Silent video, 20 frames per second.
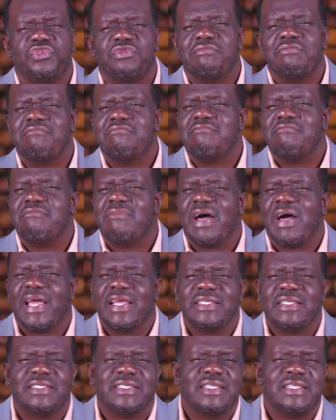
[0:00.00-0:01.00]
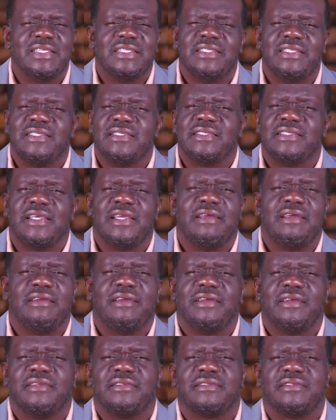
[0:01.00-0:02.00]
you mightily in these
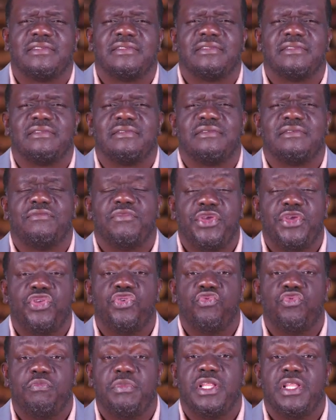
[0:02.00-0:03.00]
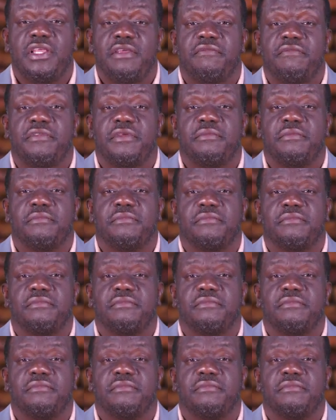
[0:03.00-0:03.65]
areas when you believe them.